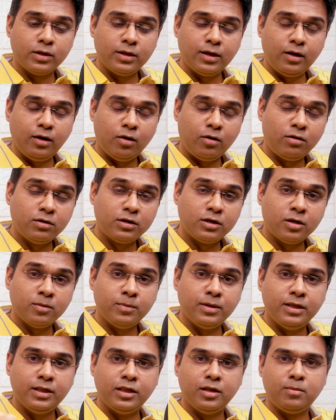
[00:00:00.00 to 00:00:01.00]
the long
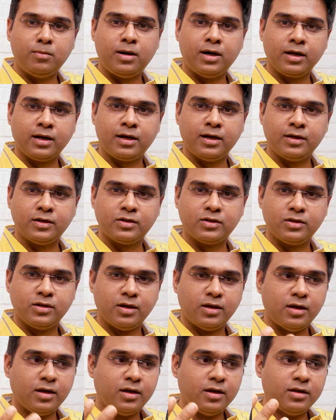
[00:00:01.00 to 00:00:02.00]
term in the markets.
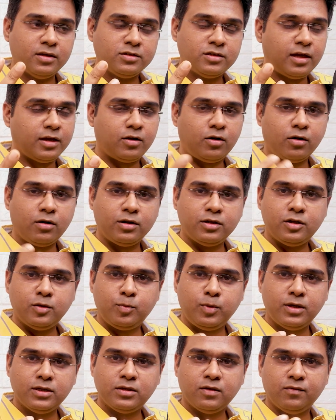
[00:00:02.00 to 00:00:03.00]
Psychology
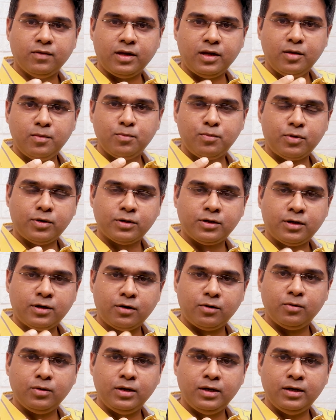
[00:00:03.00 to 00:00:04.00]
plays a very important
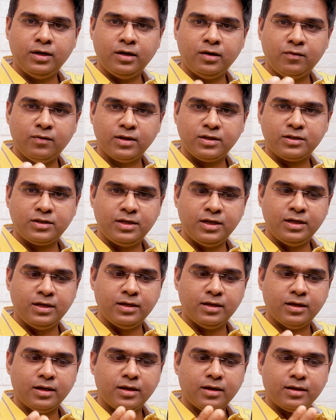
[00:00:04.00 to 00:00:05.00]
role in
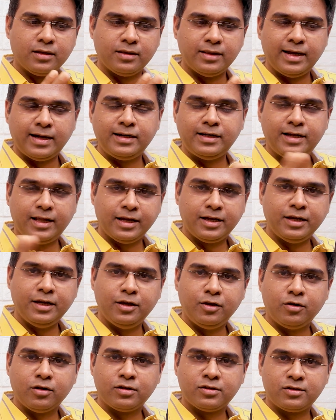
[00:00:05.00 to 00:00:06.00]
investing than
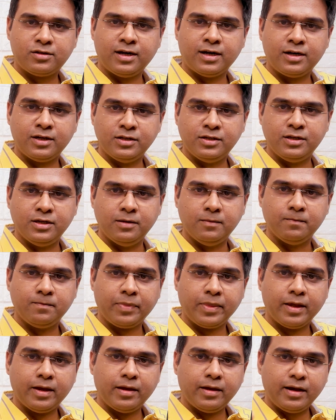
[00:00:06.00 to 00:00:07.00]
technique or strategy.
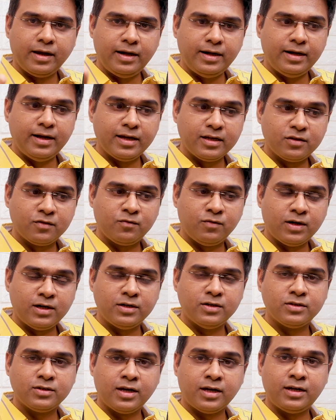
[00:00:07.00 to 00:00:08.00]
Index
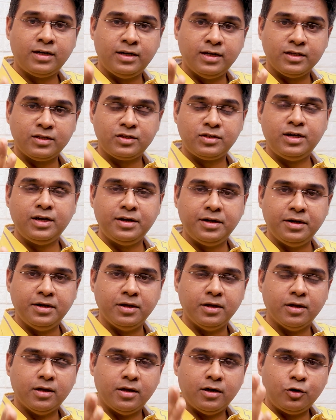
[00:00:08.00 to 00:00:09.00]
funds are
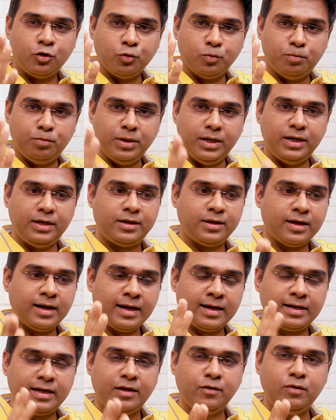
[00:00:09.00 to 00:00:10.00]
destined to beat
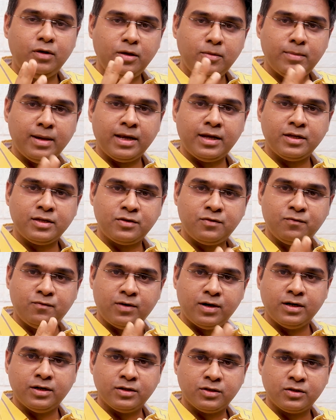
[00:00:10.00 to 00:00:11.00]
actively managed
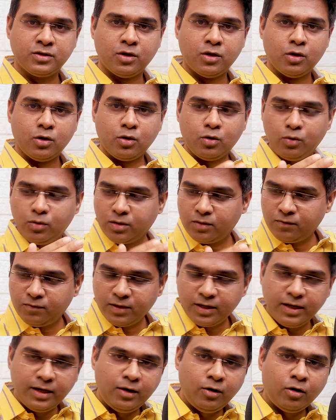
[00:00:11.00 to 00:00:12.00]
funds over
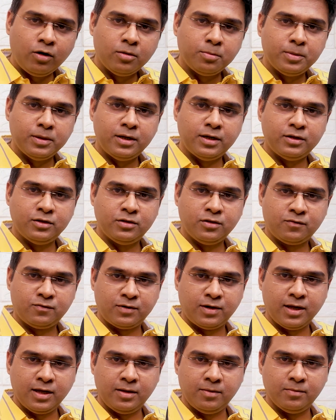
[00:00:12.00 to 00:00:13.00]
very long periods
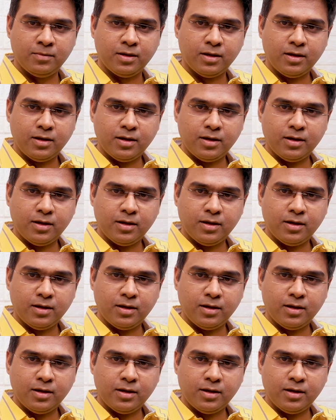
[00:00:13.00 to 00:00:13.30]
of time.